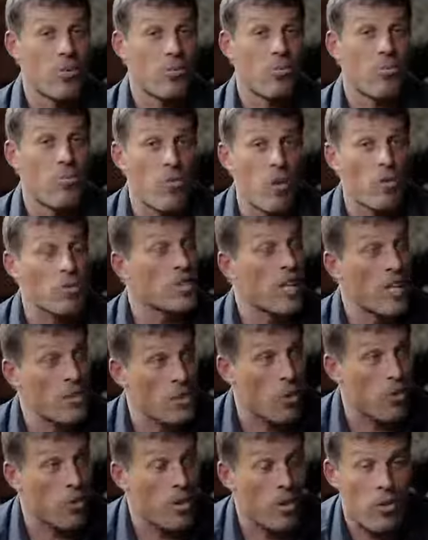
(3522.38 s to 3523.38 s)
those things
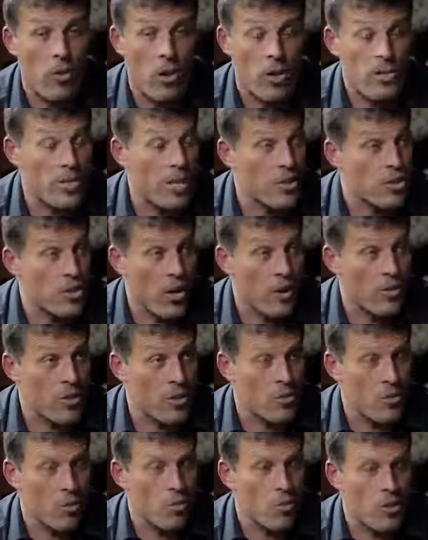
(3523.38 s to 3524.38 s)
opened the doors, and they shared
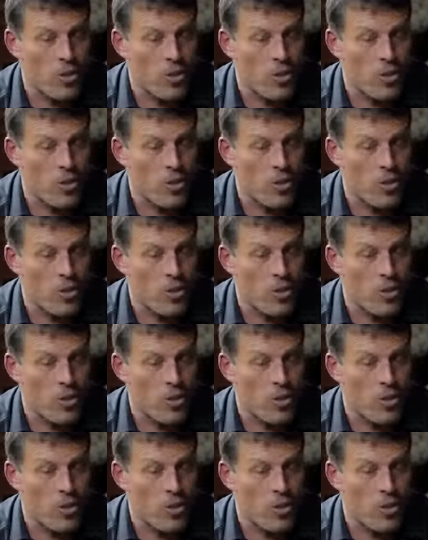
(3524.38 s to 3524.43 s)
this with me.